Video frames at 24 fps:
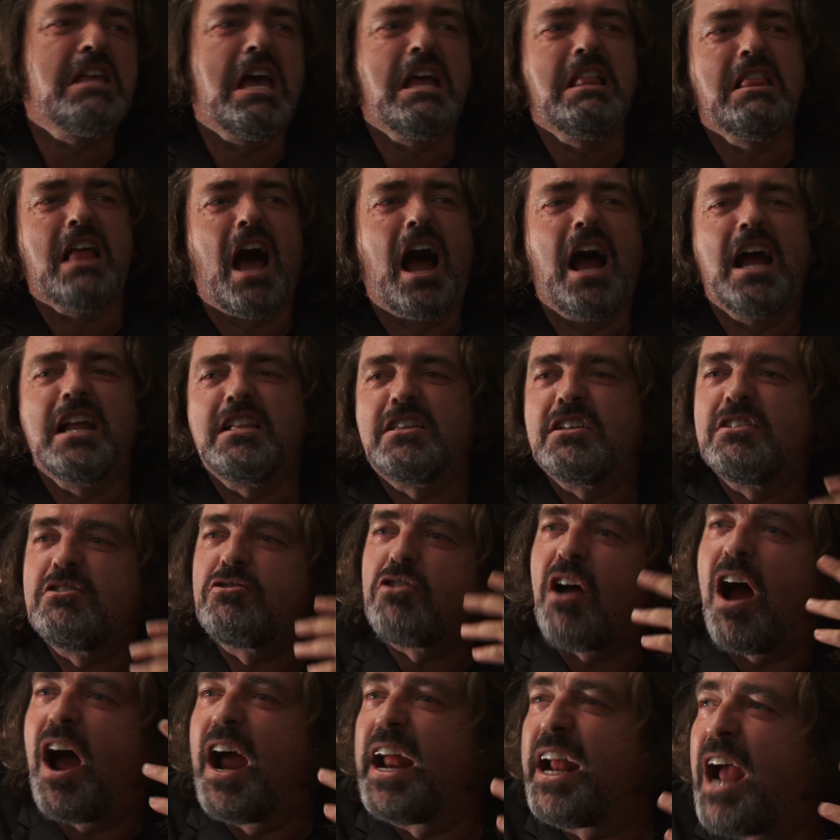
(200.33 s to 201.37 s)
their lines and
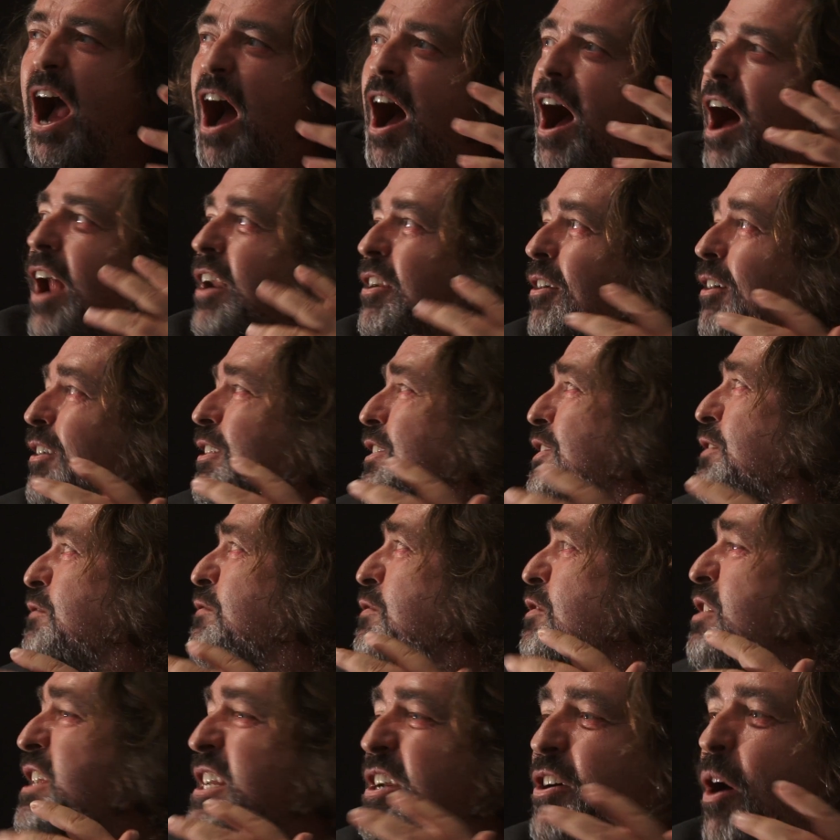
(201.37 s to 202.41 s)
trying hard not to
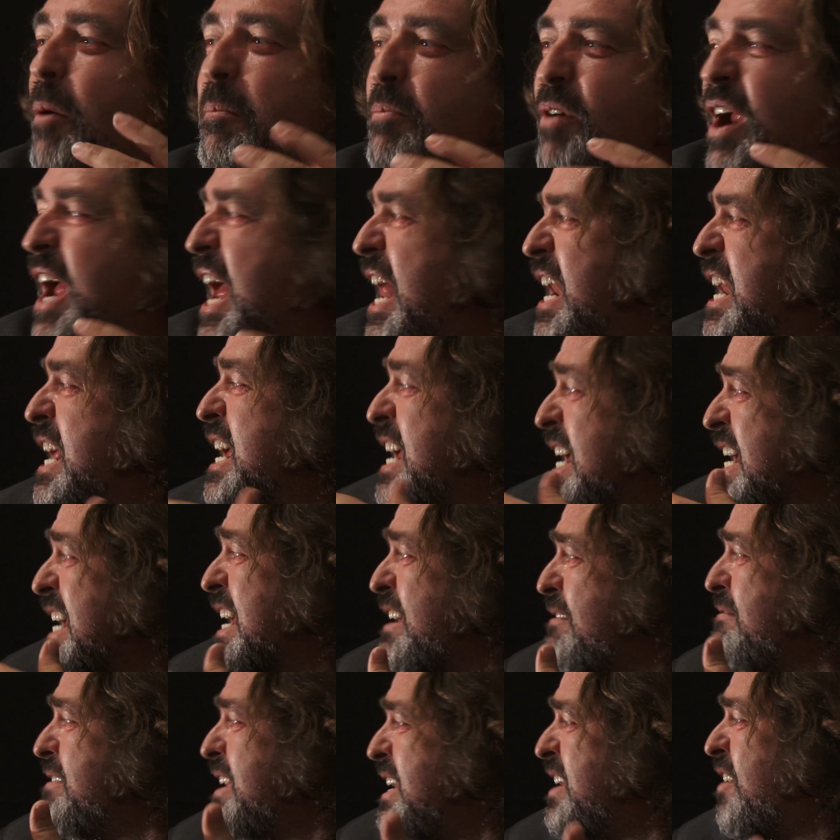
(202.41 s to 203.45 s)
fully comprehend.
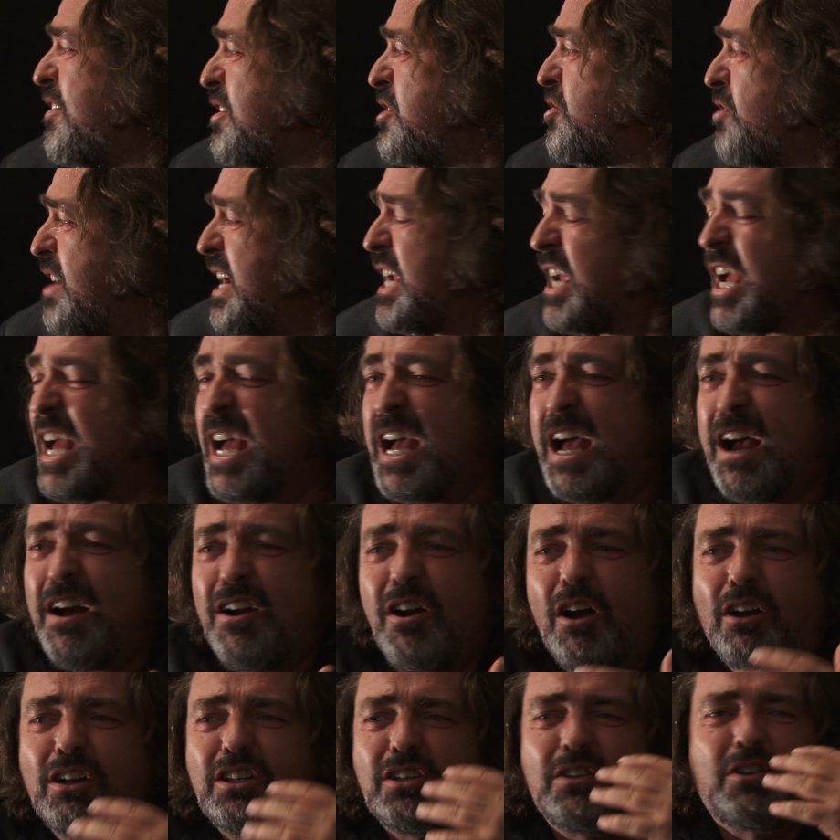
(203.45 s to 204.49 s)
Give me another drink.
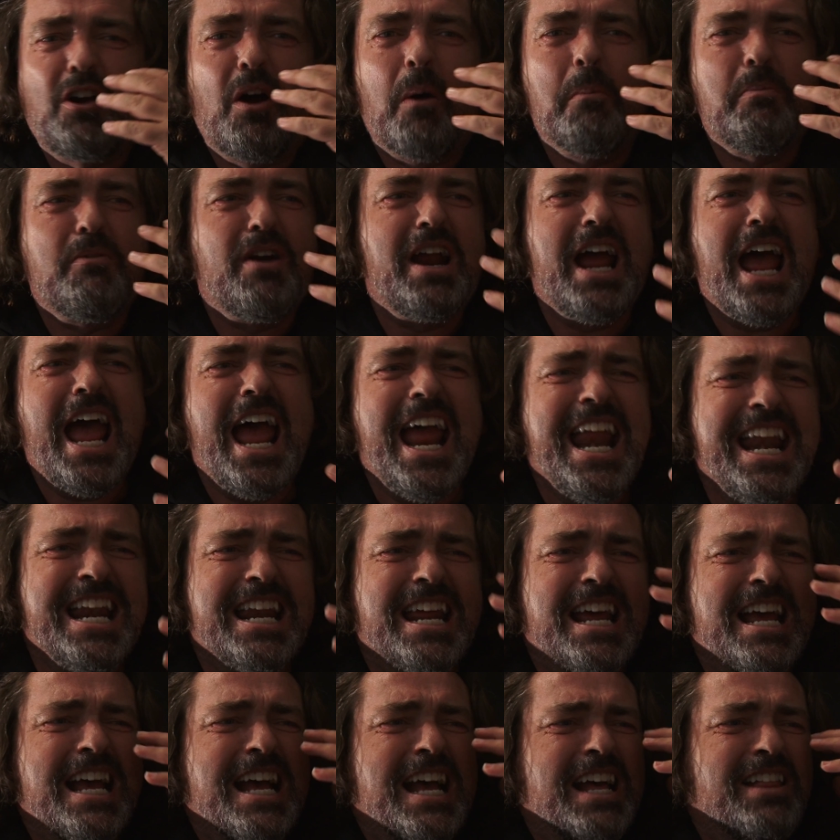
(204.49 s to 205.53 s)
Not to
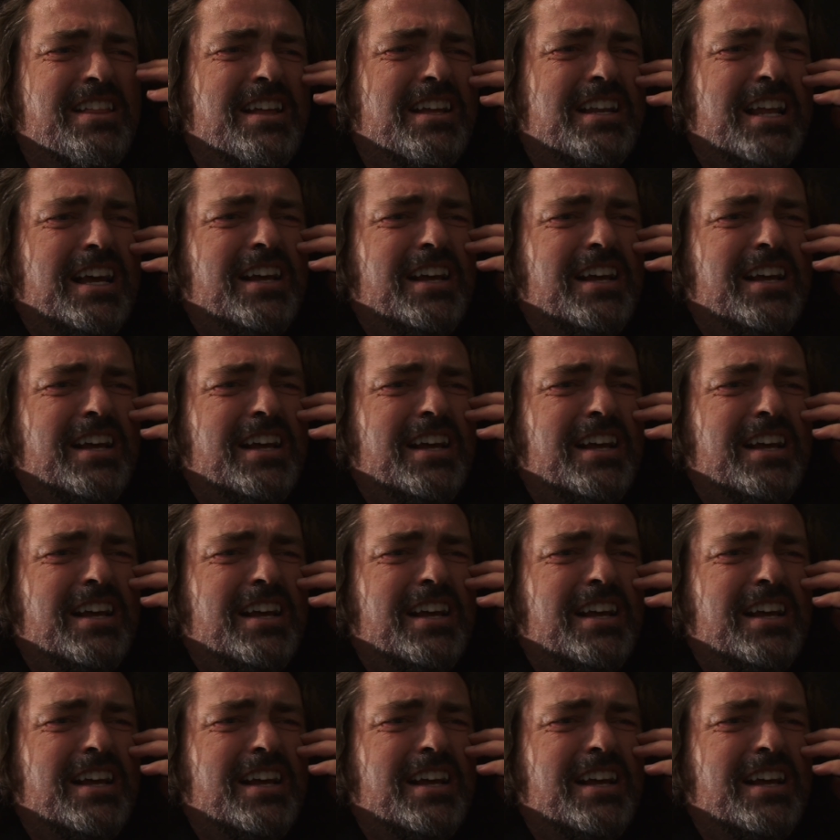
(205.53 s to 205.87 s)
comprehend that